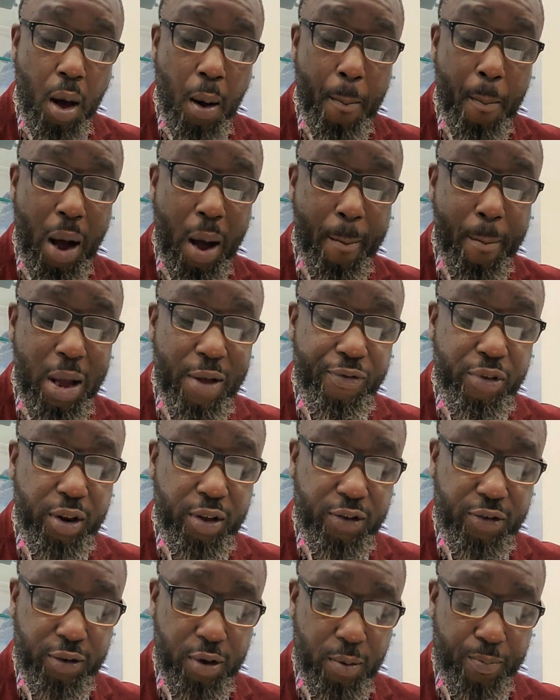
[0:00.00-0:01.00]
My method
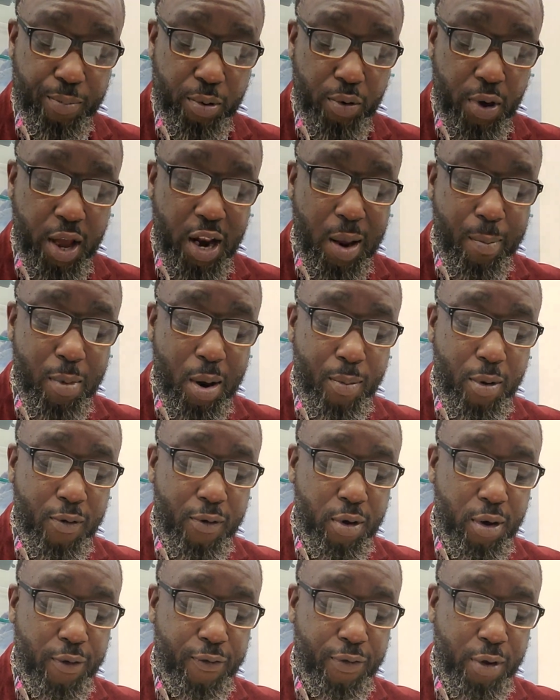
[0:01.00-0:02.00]
is simple. Any member of
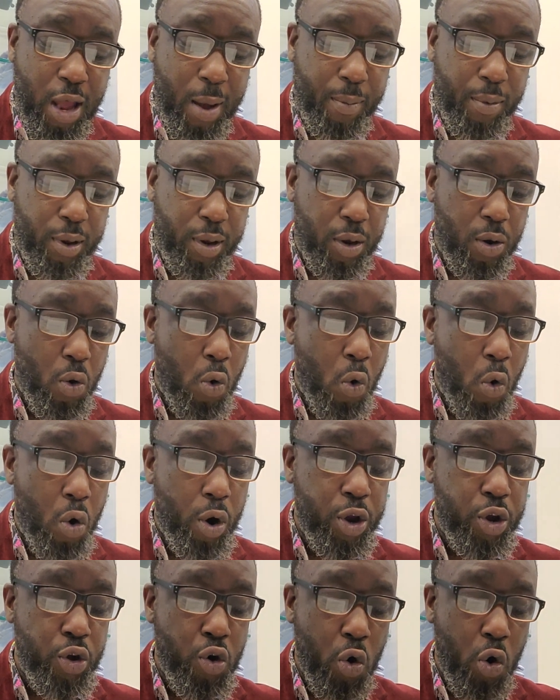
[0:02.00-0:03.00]
your family or
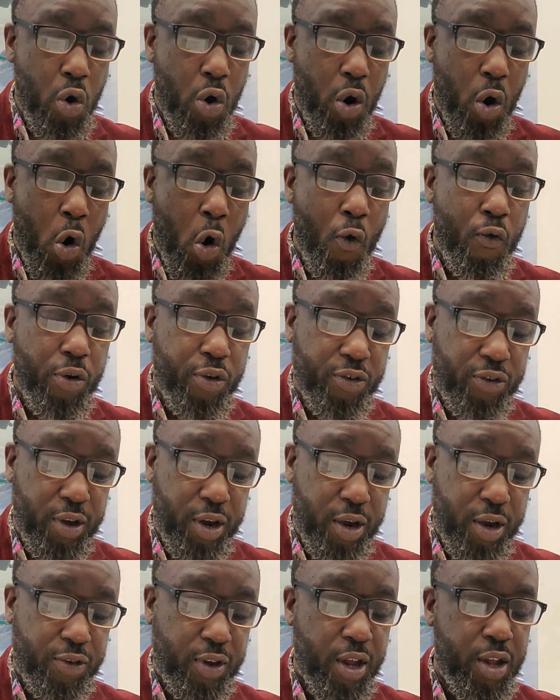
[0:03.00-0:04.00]
your
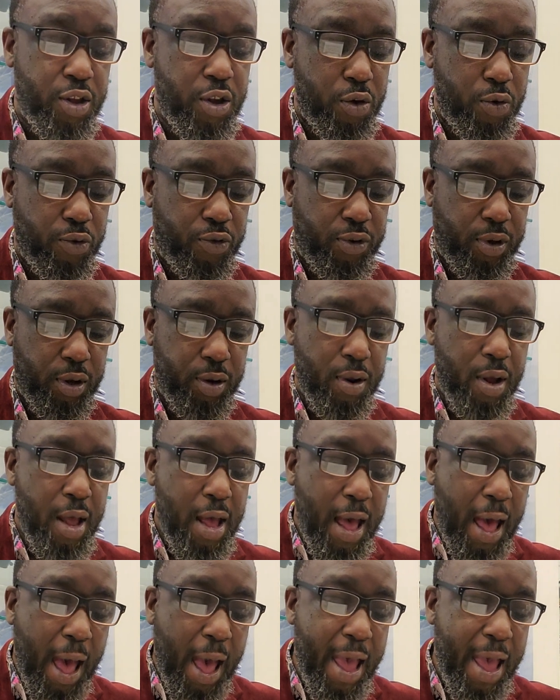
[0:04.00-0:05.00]
overseers can use it.
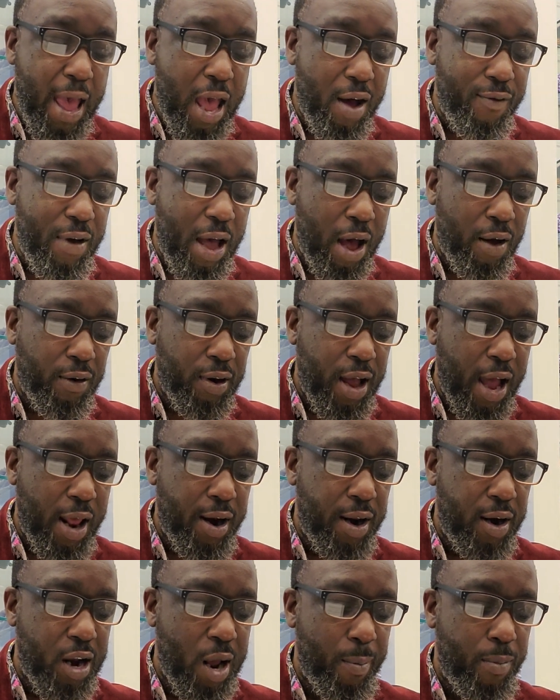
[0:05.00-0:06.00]
I have
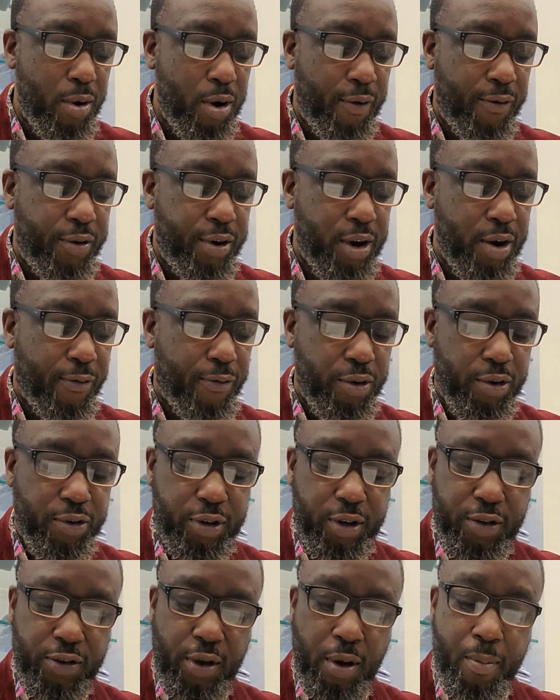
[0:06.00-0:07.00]
outlined a number of
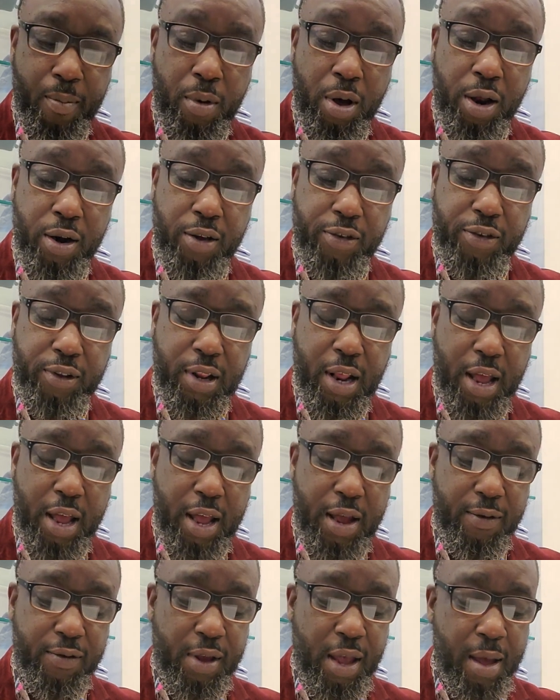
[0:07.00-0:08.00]
differences among the
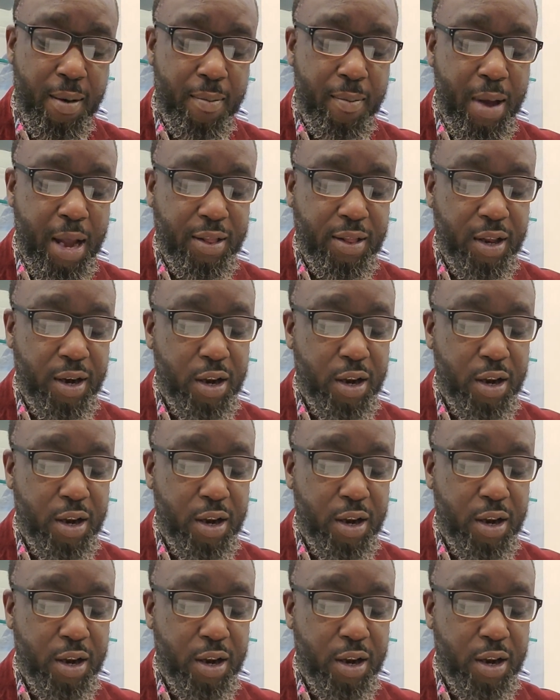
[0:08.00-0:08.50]
slaves and make the